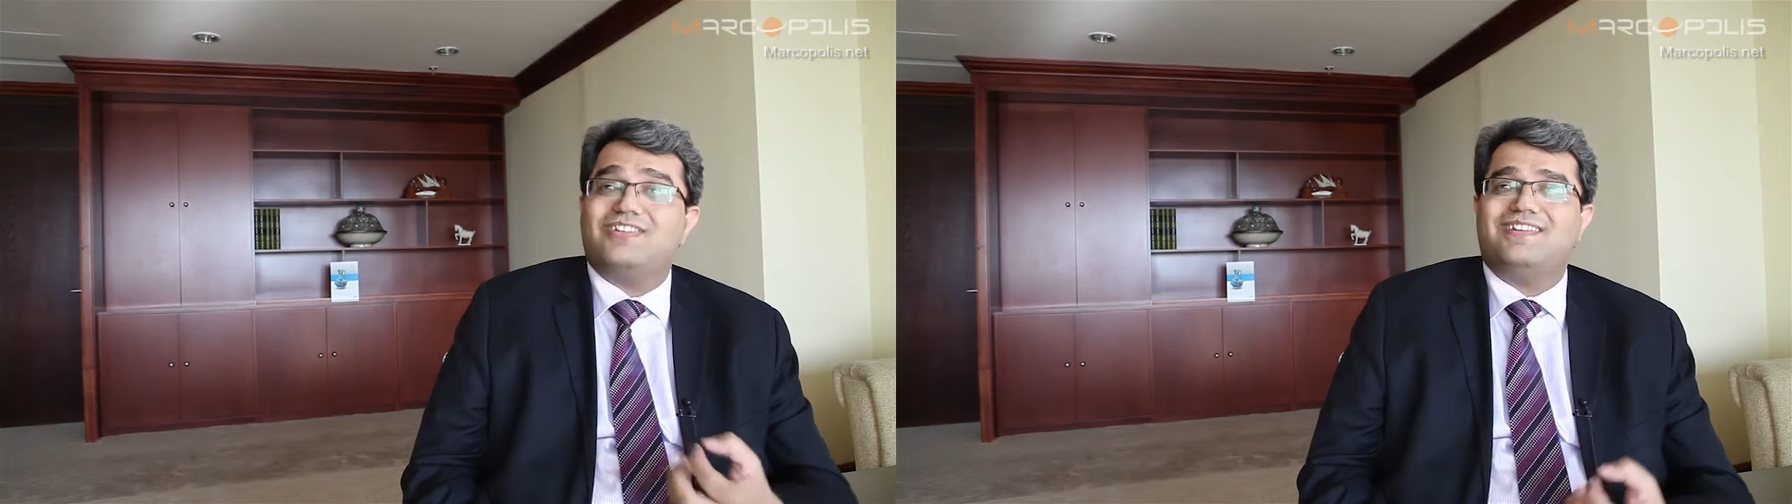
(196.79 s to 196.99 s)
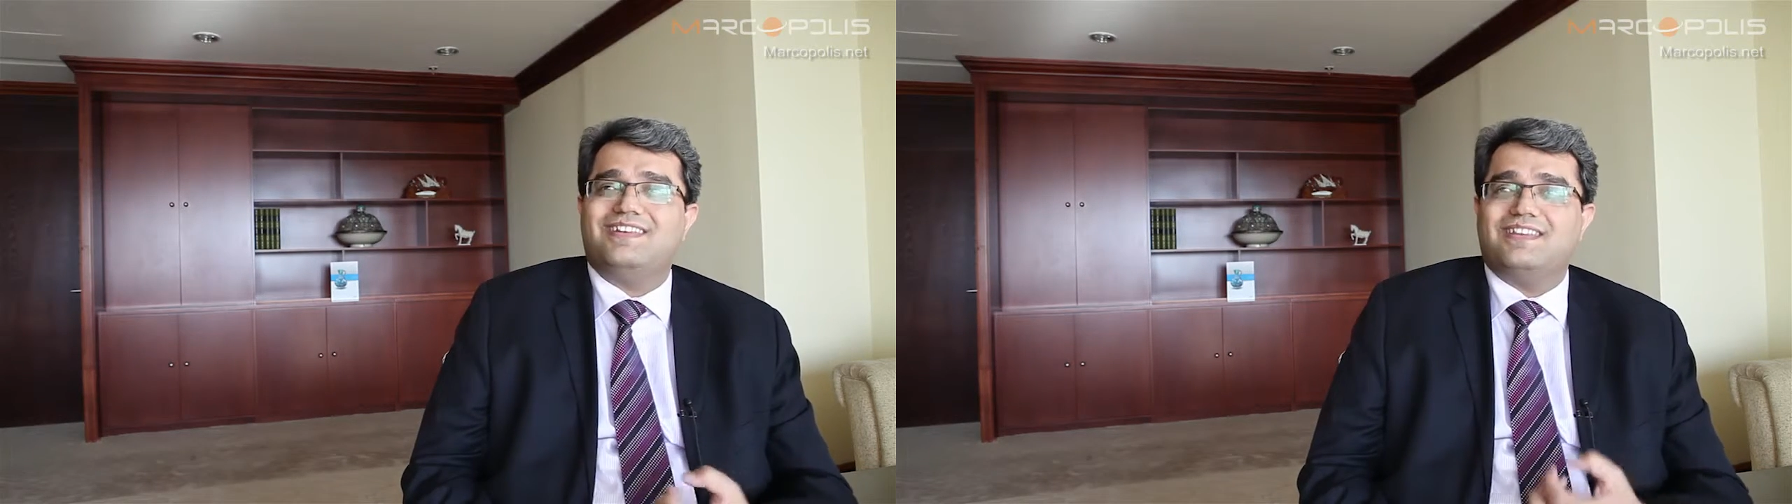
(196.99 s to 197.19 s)

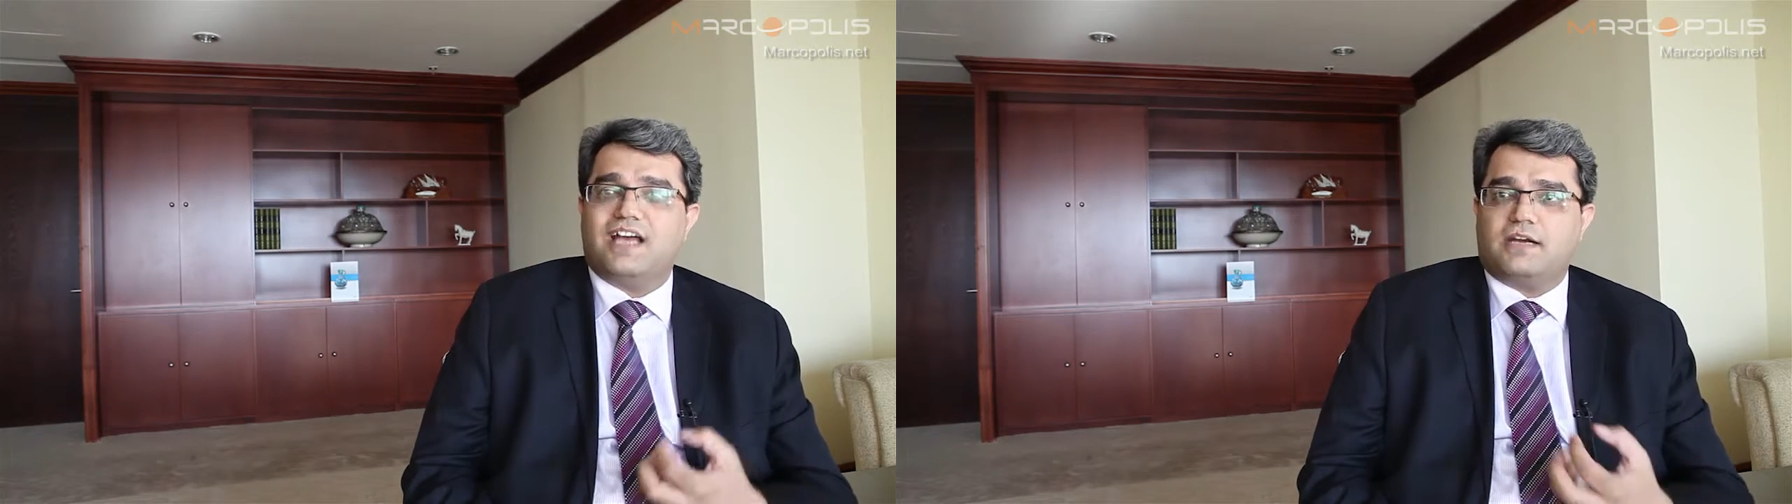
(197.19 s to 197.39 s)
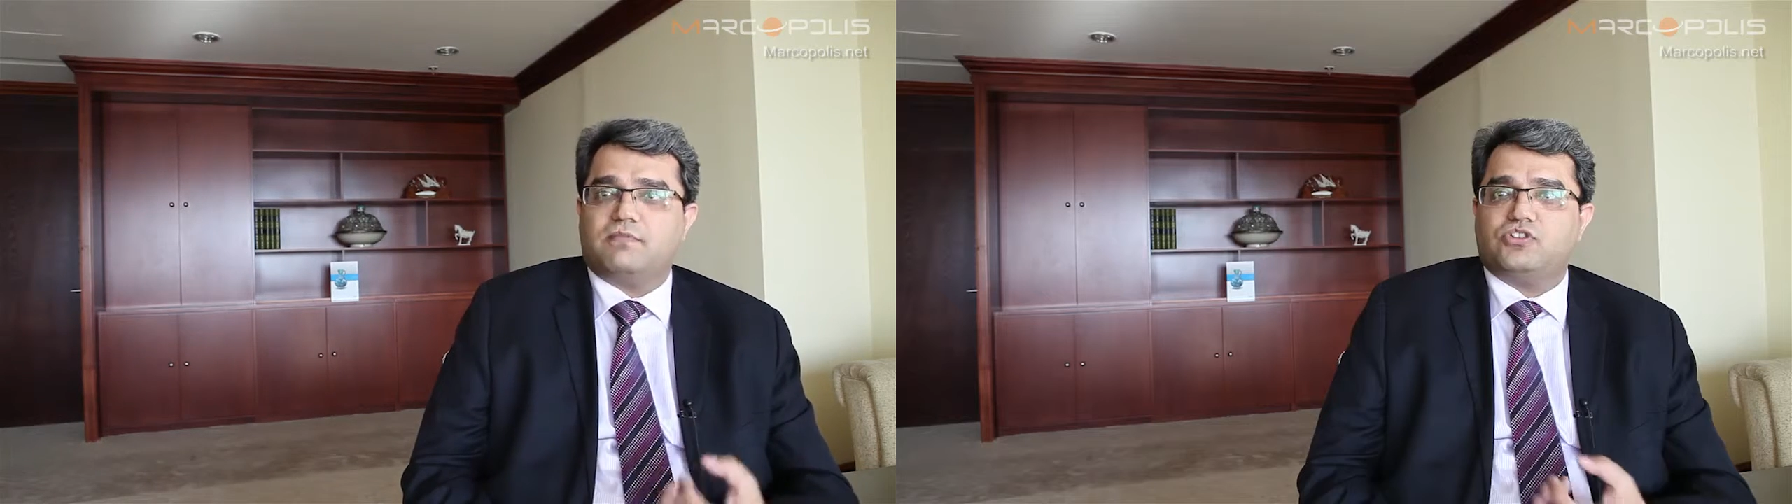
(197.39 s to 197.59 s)
seen
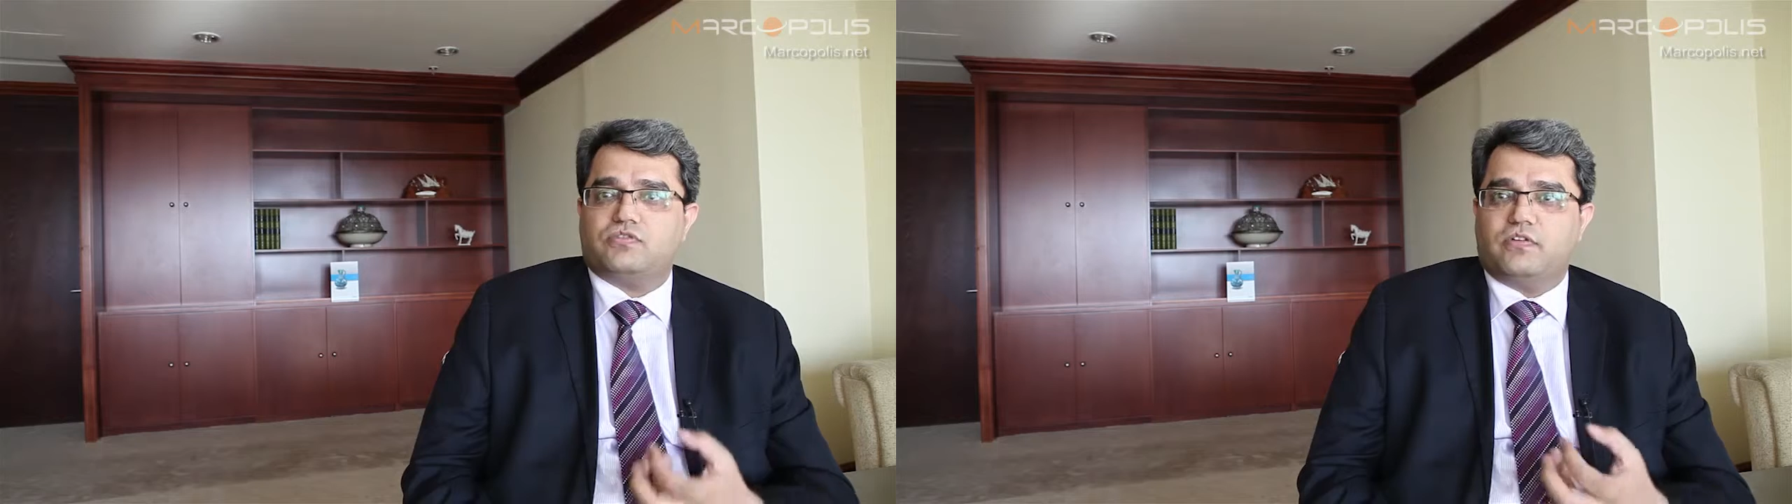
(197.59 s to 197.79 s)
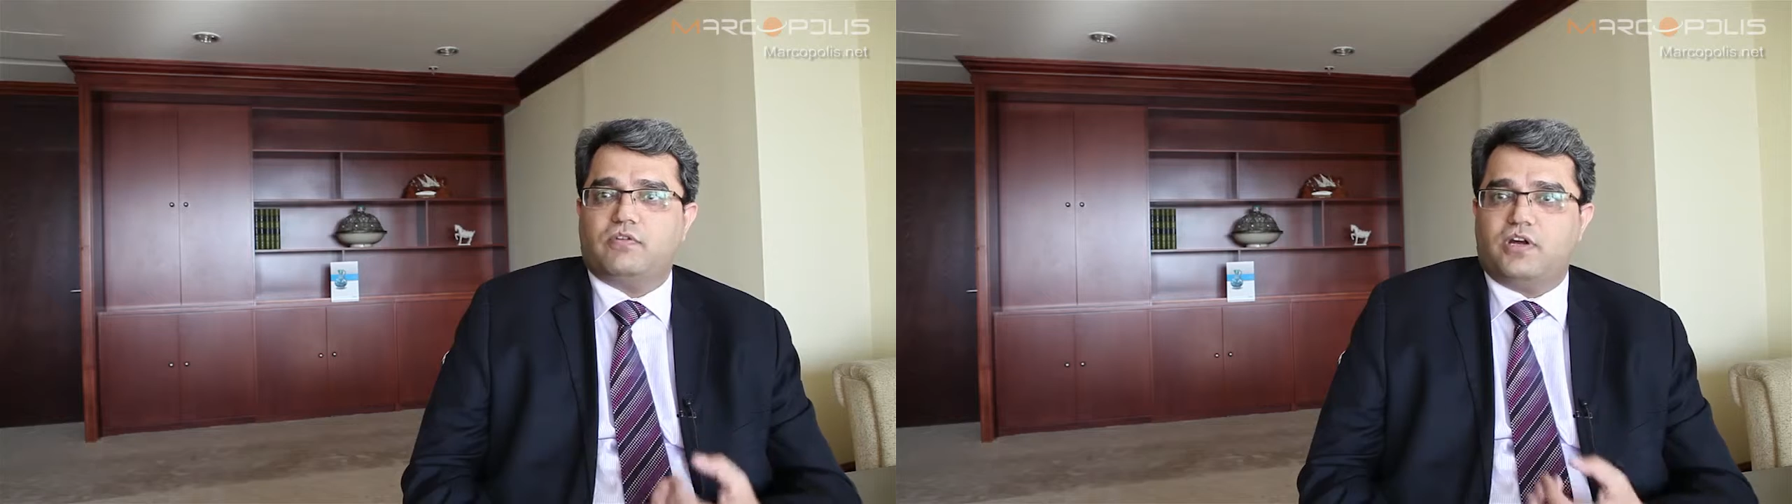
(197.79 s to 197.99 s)
that much
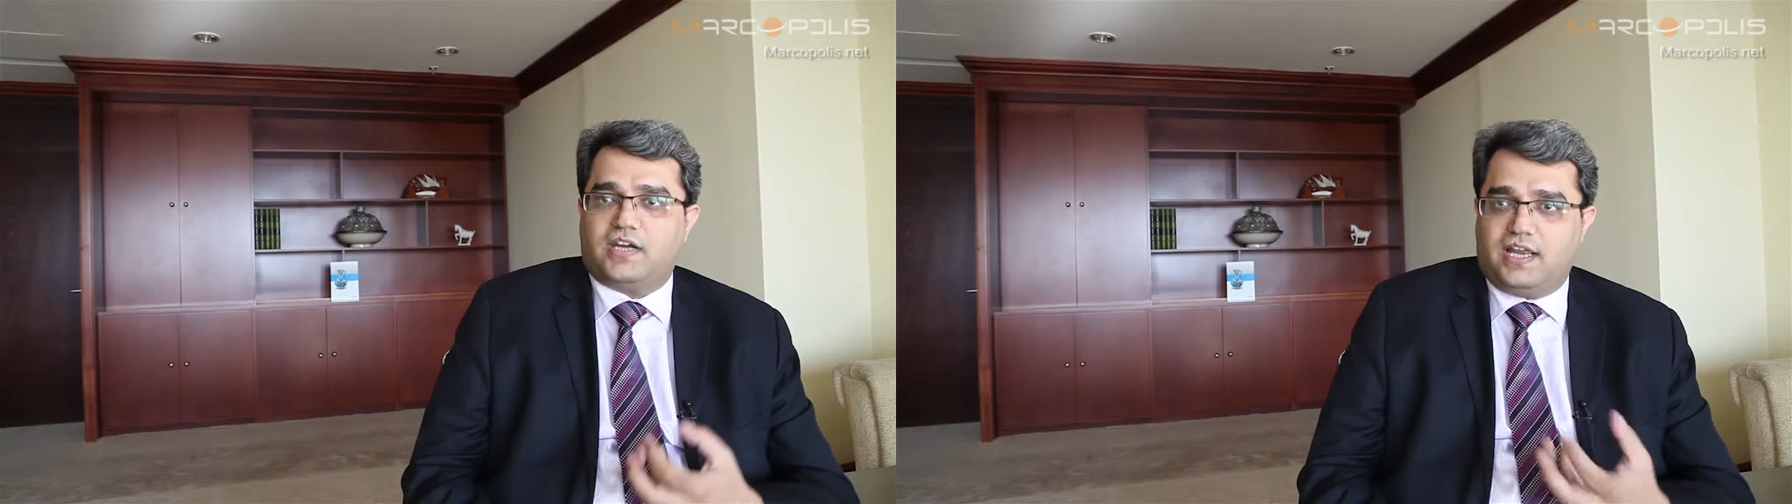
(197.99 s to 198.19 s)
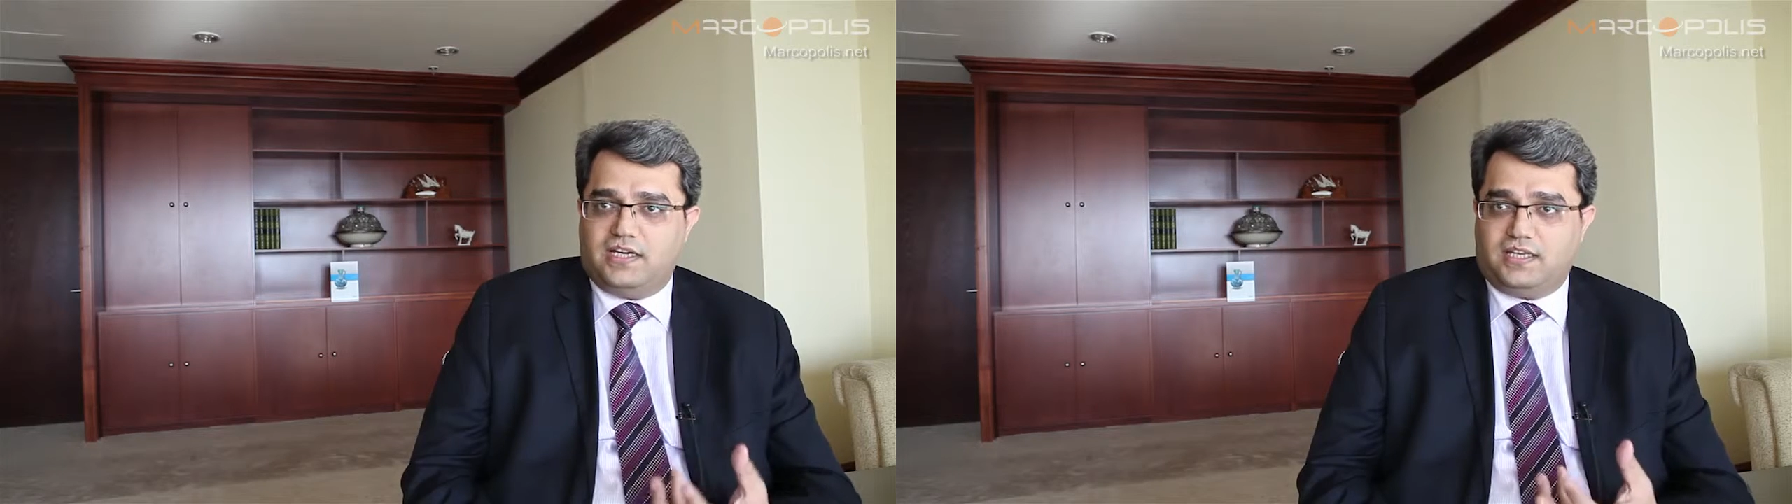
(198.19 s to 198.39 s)
of a
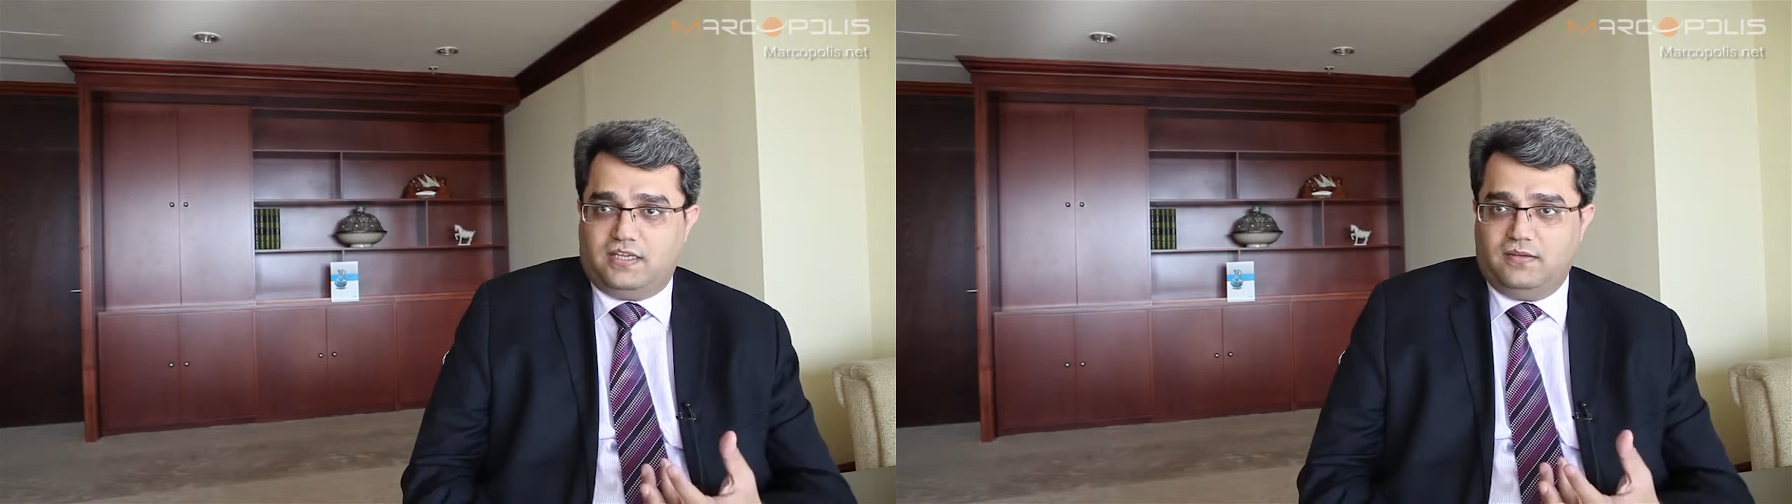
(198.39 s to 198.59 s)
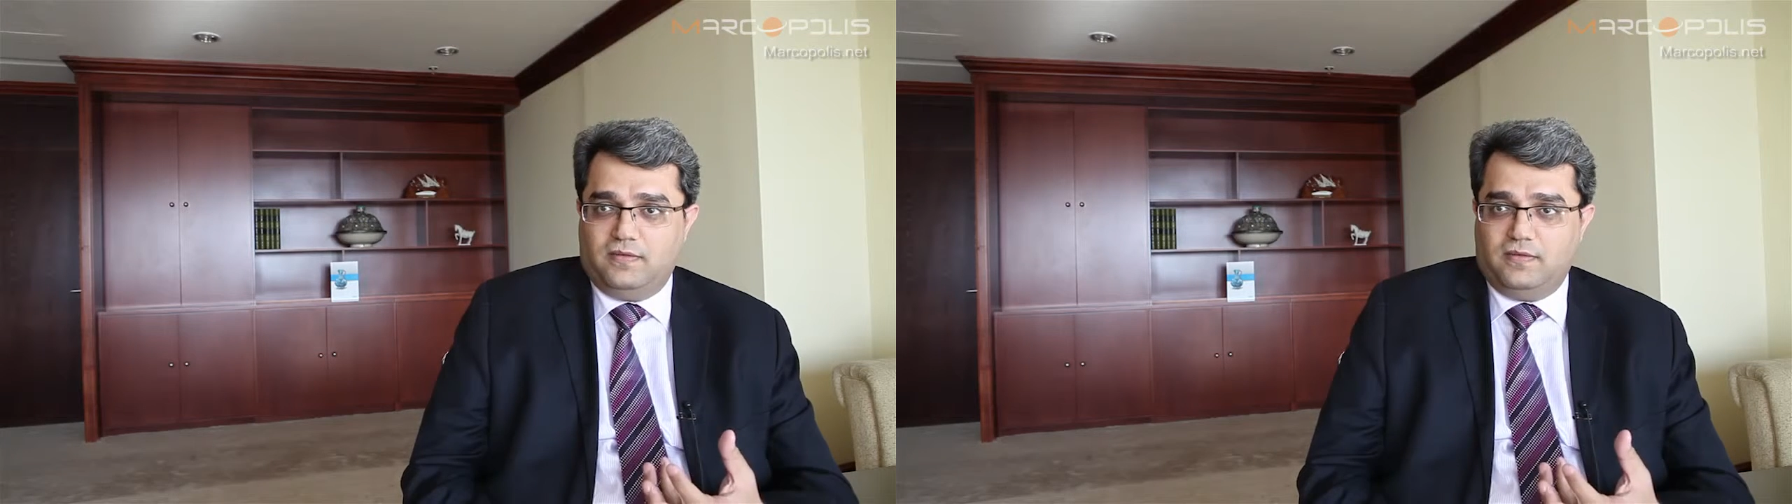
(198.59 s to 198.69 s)
volatility.